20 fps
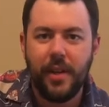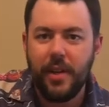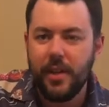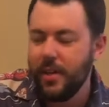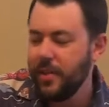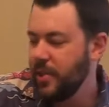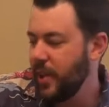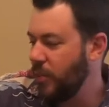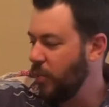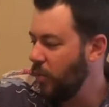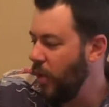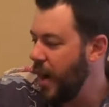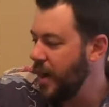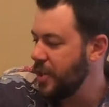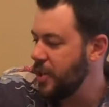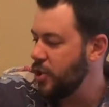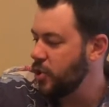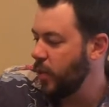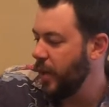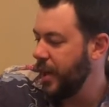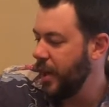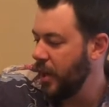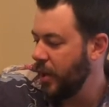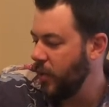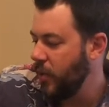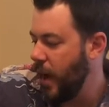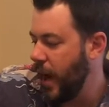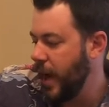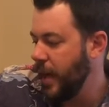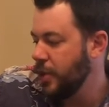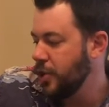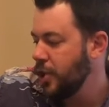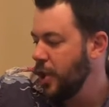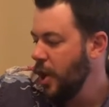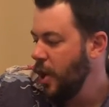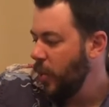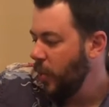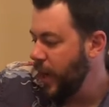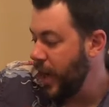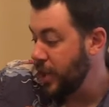It's like right at the $20 range.
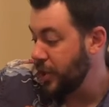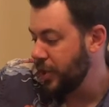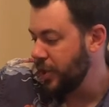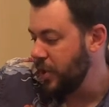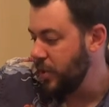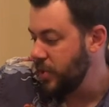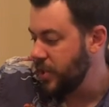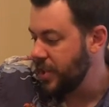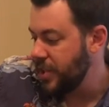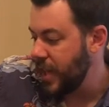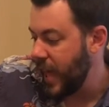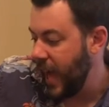We actually use this